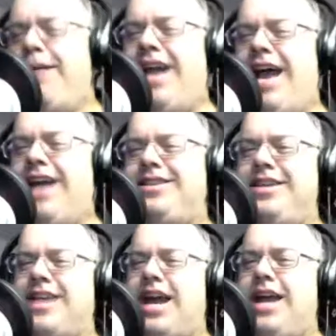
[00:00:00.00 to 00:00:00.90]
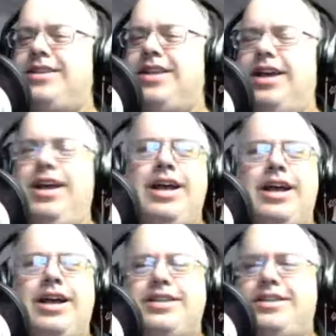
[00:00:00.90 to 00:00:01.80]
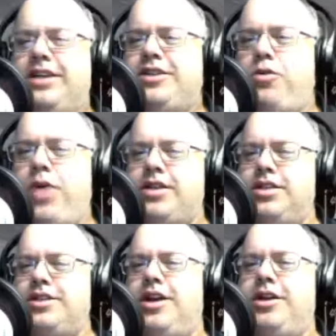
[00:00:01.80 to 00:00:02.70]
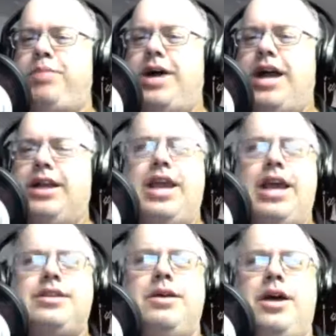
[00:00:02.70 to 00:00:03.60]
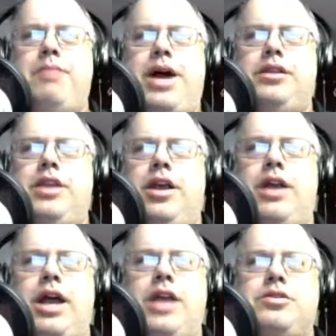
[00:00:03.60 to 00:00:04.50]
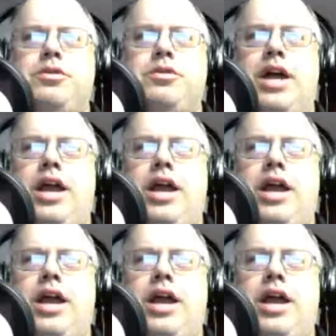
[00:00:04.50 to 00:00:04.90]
I'm going to ask these guys 6 questions on the podcast about their high school